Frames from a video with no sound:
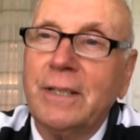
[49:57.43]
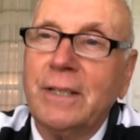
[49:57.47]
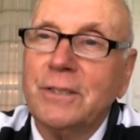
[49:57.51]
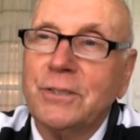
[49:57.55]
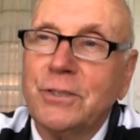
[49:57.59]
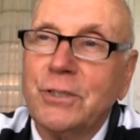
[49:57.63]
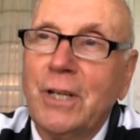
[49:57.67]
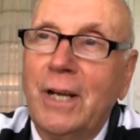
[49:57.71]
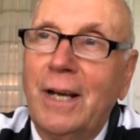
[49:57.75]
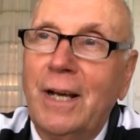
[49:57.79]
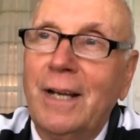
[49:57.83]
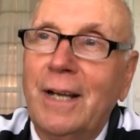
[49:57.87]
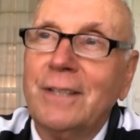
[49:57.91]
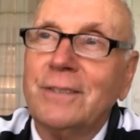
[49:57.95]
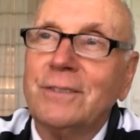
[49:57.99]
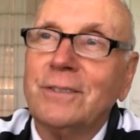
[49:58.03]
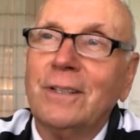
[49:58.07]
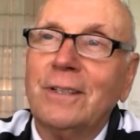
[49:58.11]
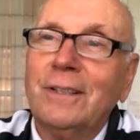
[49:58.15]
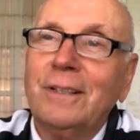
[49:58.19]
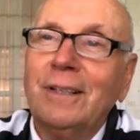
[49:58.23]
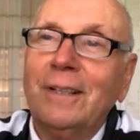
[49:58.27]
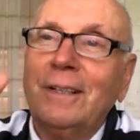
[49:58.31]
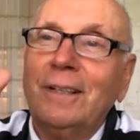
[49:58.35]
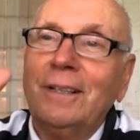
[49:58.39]
Asaad's.
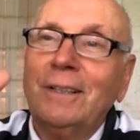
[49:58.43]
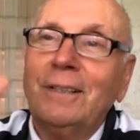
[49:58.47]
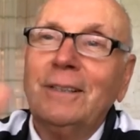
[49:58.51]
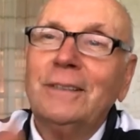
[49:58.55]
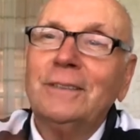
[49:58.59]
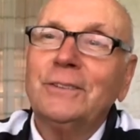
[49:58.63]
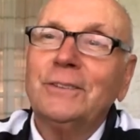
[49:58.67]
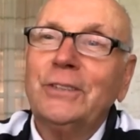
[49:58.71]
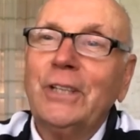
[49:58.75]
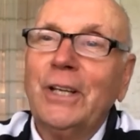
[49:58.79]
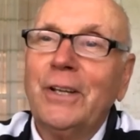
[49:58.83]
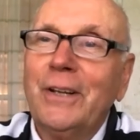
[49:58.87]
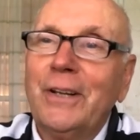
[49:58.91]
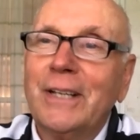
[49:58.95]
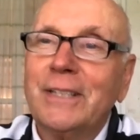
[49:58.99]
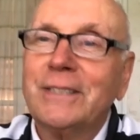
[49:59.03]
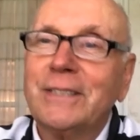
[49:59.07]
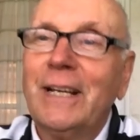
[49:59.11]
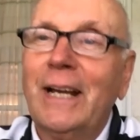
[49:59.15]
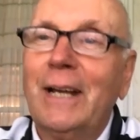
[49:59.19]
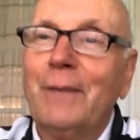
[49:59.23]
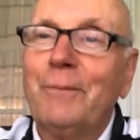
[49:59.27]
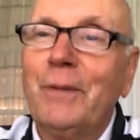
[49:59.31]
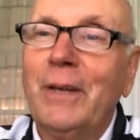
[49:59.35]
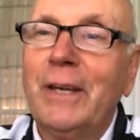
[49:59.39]
See you next
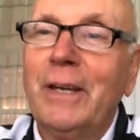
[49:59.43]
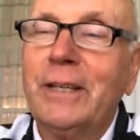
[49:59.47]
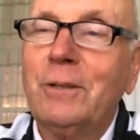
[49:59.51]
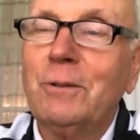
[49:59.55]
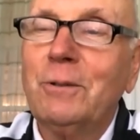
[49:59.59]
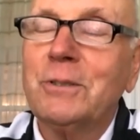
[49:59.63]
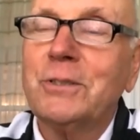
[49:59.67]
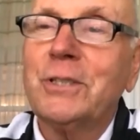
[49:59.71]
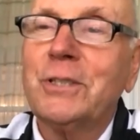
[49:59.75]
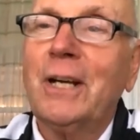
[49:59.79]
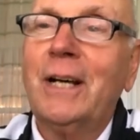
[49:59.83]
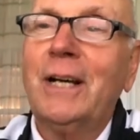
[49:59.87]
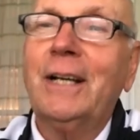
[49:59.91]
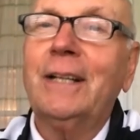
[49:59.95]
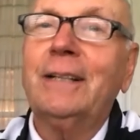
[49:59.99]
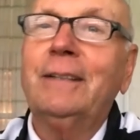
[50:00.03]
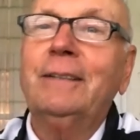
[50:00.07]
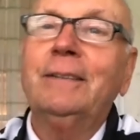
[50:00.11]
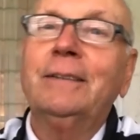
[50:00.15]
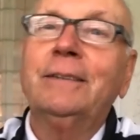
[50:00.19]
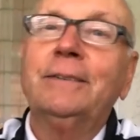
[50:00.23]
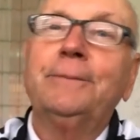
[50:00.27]
time. Thank you, Asaad.